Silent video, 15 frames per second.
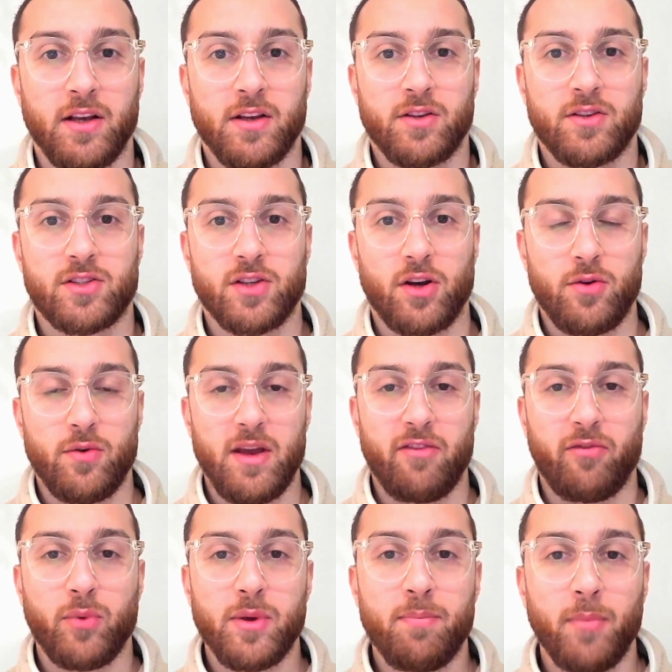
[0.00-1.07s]
So
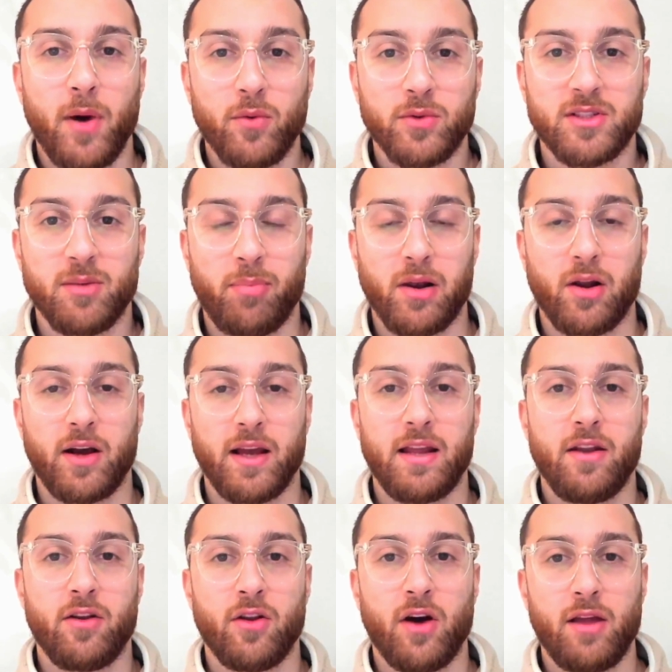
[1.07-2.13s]
if we multiply
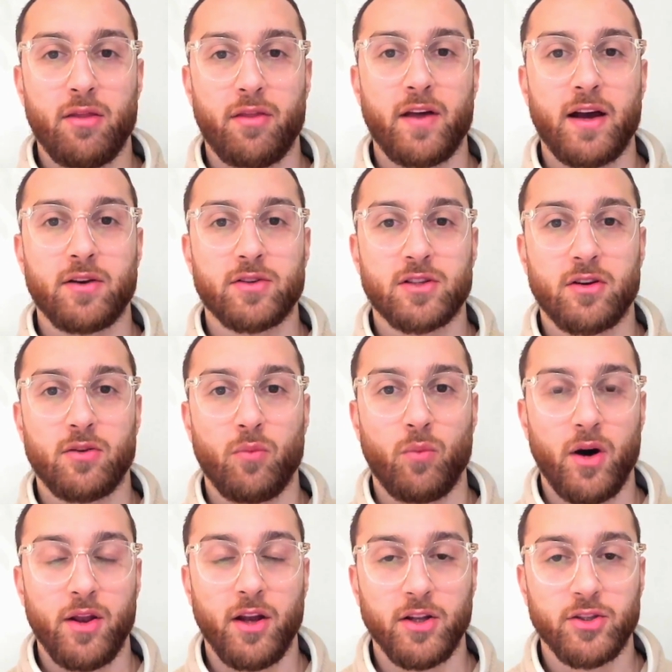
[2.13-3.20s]

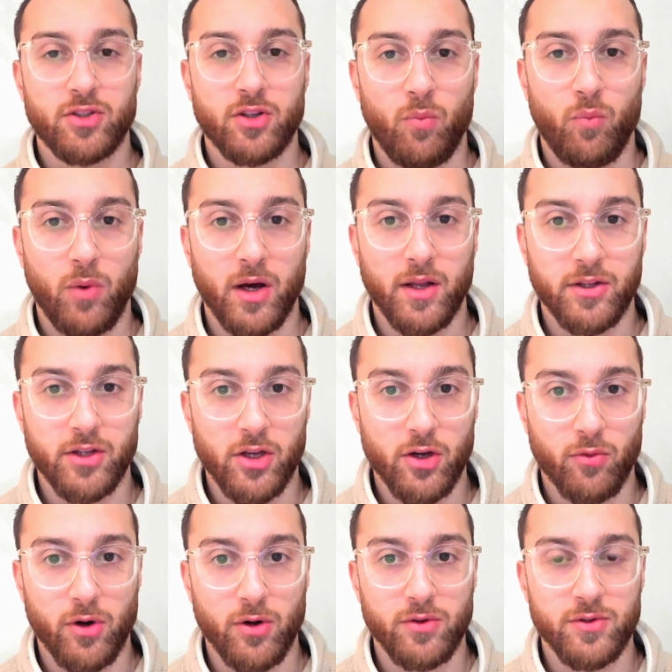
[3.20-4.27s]

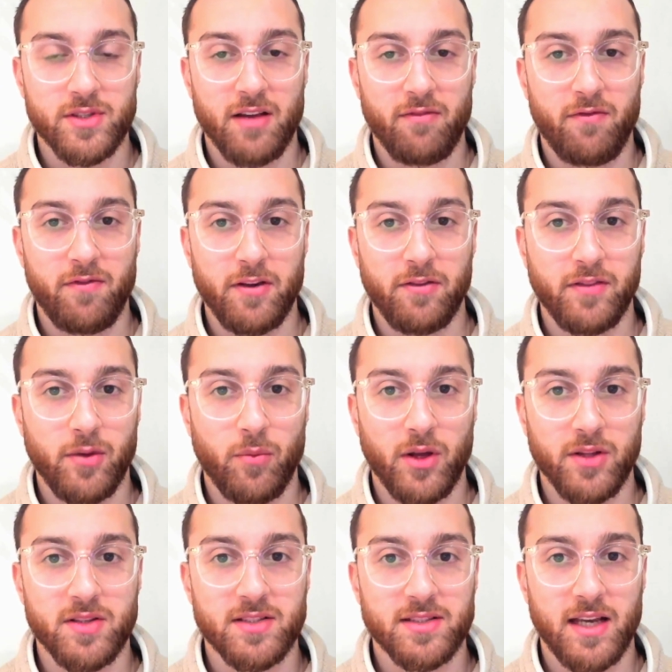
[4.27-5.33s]

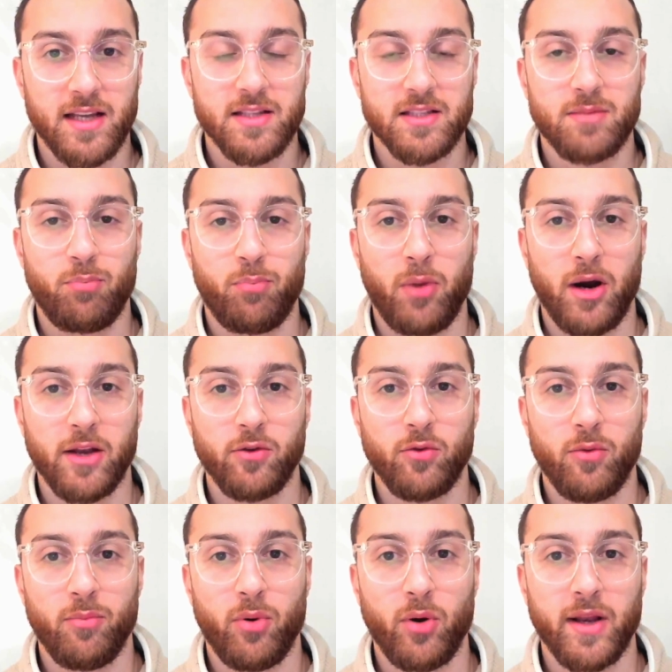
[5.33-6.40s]
€9,101.51 by
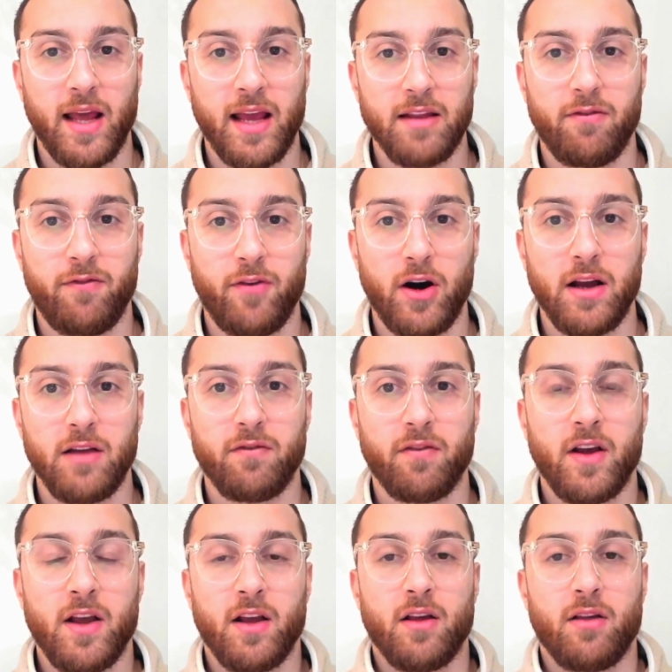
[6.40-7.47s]
0.85,
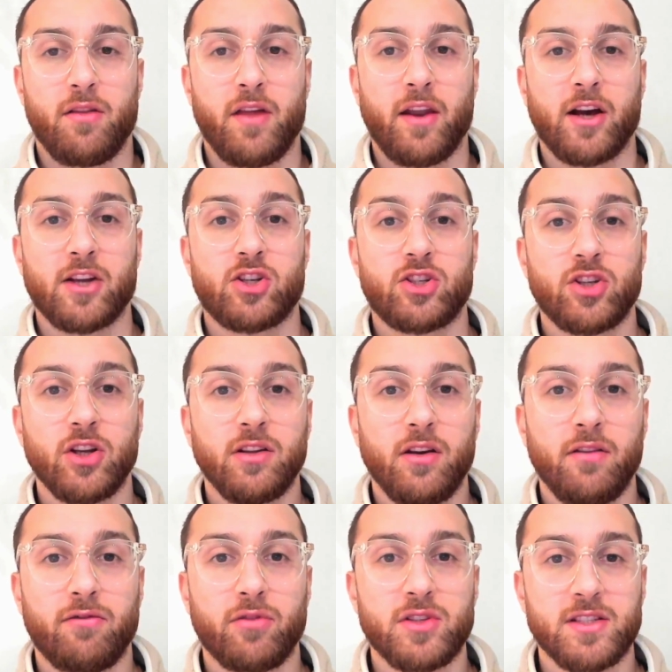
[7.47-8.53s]
then I should
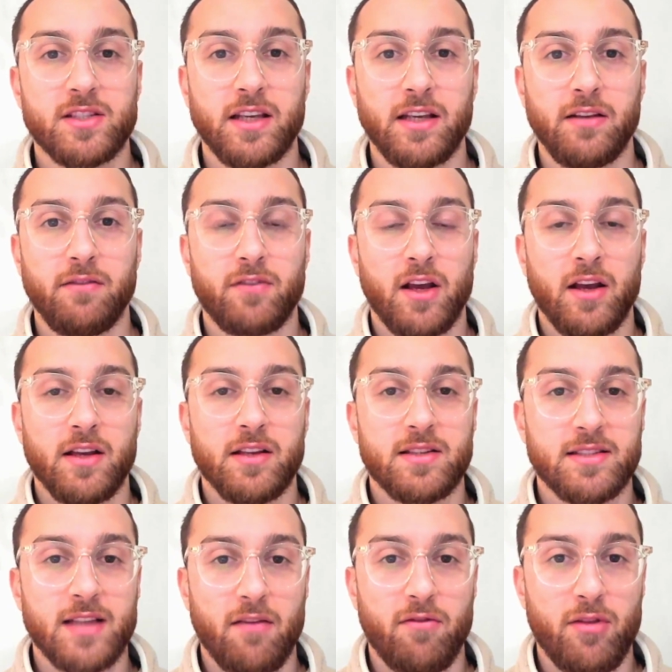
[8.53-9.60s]
have received
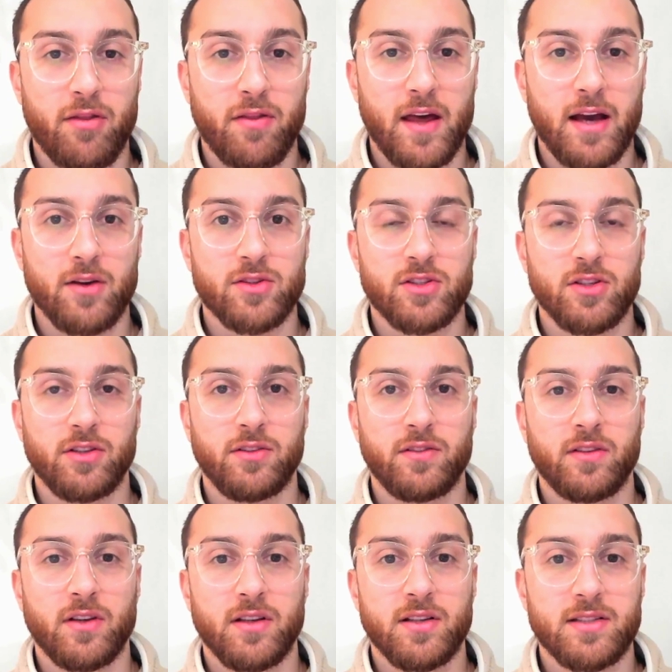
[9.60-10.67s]

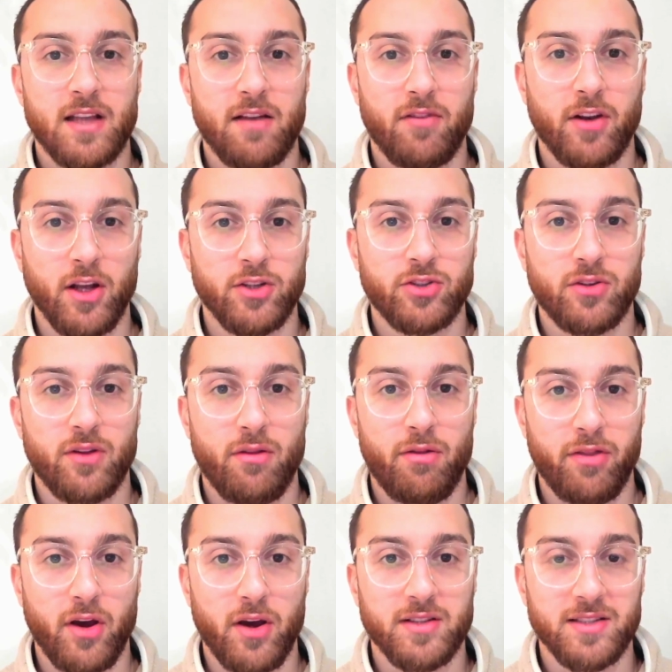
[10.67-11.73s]

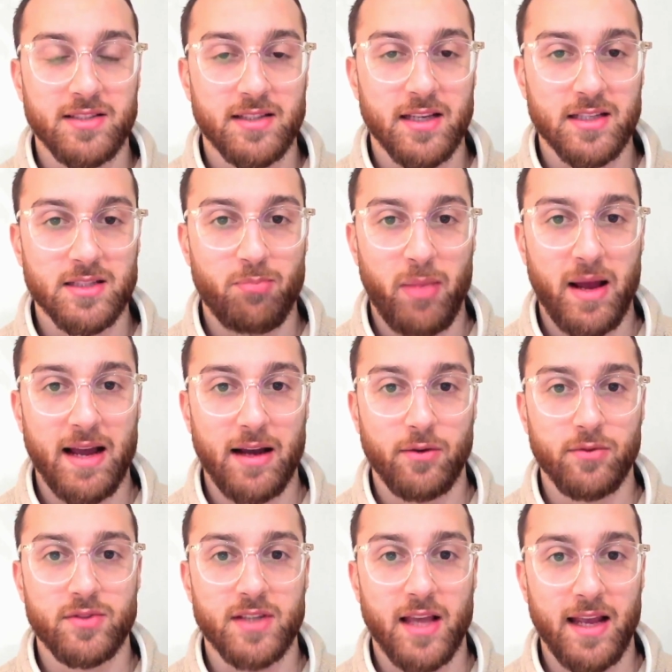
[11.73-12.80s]

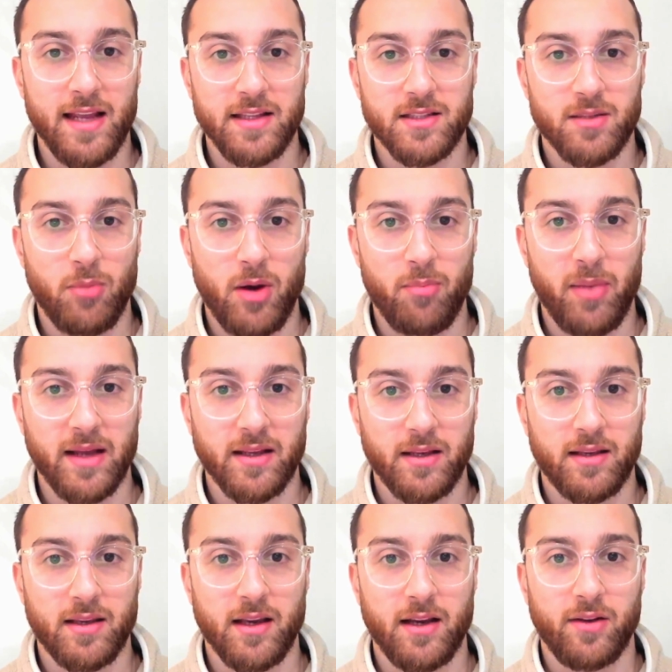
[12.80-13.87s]
£7,736 into my bank
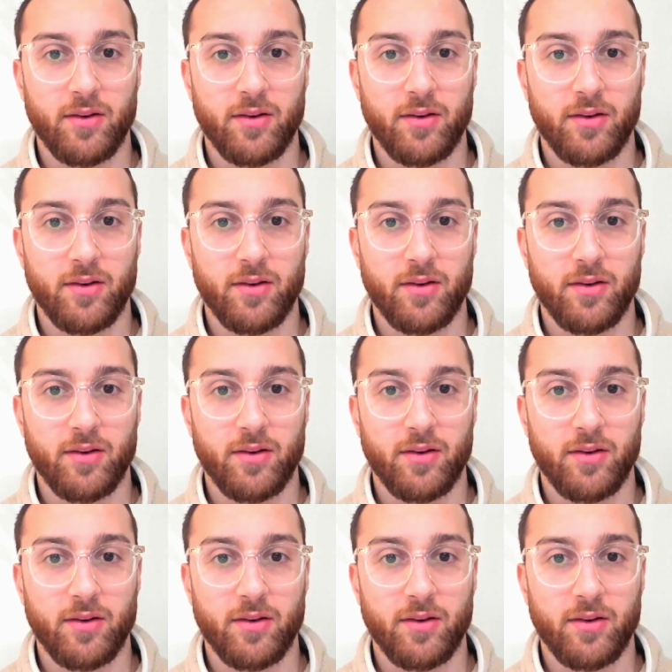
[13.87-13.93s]
account.